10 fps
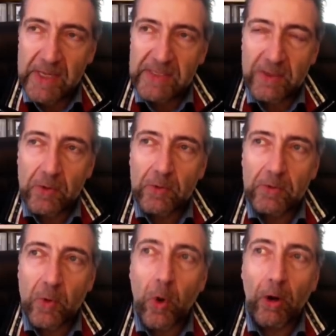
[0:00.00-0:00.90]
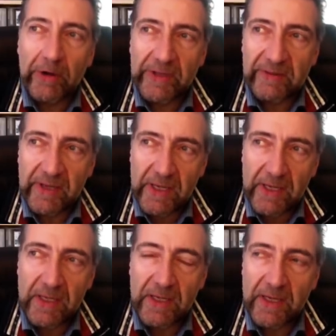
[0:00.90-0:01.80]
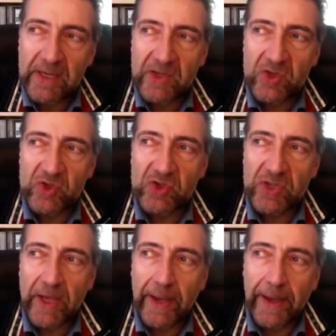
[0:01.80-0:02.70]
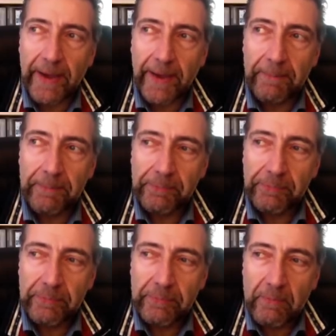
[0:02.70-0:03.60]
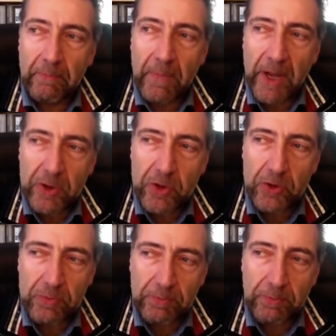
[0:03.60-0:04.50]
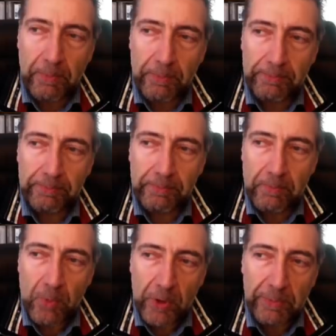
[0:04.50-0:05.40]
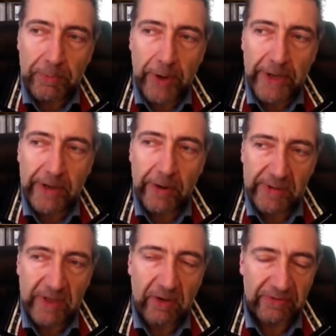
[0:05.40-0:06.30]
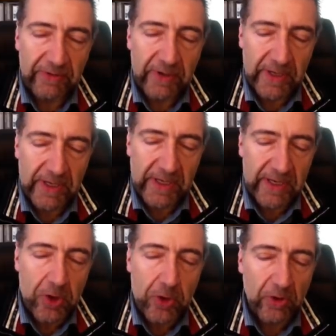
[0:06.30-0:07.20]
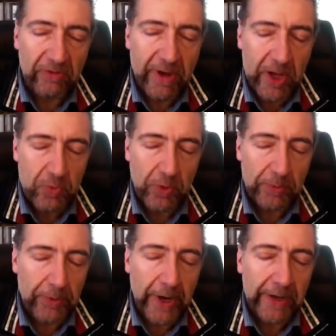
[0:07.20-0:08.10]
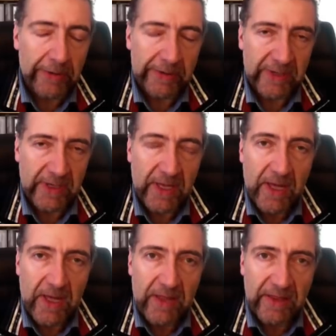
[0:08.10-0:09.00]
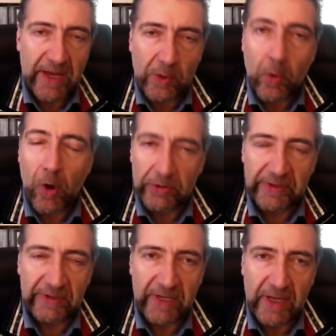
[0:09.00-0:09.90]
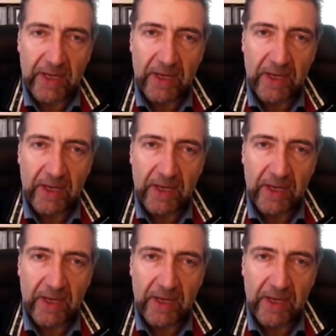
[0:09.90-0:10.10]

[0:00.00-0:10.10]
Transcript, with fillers: So quality is much more priority of an issue of much more priority than quantity.